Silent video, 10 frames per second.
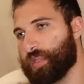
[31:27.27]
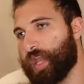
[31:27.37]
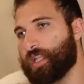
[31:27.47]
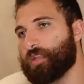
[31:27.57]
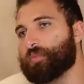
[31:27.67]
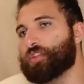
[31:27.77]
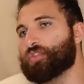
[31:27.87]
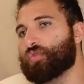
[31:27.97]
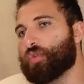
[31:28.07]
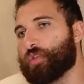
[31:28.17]

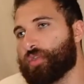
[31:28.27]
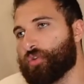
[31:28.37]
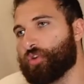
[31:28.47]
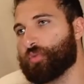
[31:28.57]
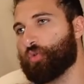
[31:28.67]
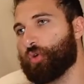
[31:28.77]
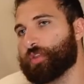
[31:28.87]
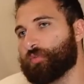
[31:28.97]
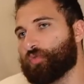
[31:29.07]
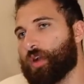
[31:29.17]
element, or a third
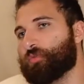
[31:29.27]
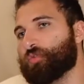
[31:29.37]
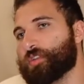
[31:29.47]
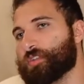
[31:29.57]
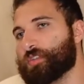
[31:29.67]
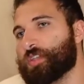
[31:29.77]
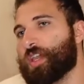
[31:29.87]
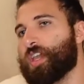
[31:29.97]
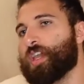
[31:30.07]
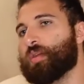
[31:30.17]
point of reference,
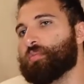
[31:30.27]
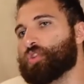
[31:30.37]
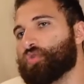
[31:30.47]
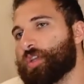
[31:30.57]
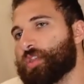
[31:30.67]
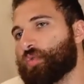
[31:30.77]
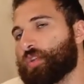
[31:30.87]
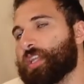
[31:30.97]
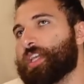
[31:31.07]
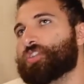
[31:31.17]
between the
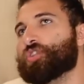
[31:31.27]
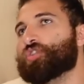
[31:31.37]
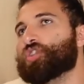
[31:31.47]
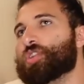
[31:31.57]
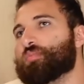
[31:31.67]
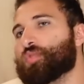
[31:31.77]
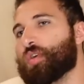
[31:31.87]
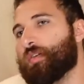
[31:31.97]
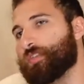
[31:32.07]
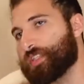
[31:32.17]
relationship
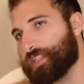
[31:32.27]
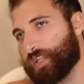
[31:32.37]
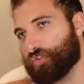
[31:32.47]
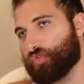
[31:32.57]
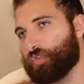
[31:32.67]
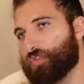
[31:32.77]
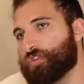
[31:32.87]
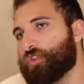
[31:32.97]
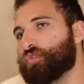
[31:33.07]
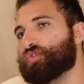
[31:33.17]
of the central
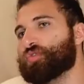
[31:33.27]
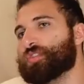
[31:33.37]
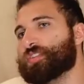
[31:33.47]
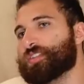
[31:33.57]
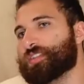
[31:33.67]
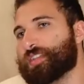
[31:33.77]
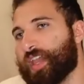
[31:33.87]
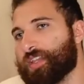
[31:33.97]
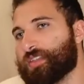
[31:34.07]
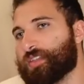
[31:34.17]
socialist
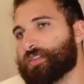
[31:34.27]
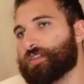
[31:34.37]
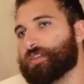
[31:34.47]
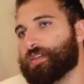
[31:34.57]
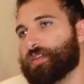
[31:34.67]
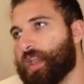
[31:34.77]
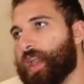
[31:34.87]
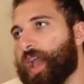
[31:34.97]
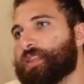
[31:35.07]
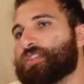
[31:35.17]
state
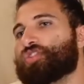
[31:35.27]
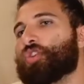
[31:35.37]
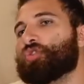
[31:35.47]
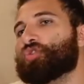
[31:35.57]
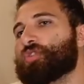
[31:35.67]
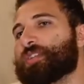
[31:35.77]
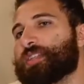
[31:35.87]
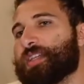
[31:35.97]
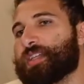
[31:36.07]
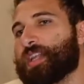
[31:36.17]
and the
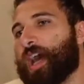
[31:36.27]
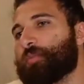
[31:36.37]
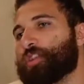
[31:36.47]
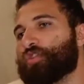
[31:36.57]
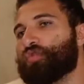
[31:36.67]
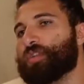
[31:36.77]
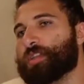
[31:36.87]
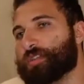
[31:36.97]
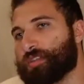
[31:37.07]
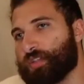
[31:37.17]
socialist economic
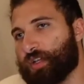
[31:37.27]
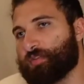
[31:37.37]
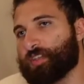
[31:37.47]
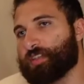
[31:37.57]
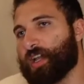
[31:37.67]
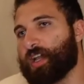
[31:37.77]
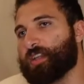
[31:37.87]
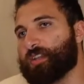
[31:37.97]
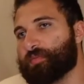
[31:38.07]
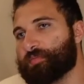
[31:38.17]
units of society.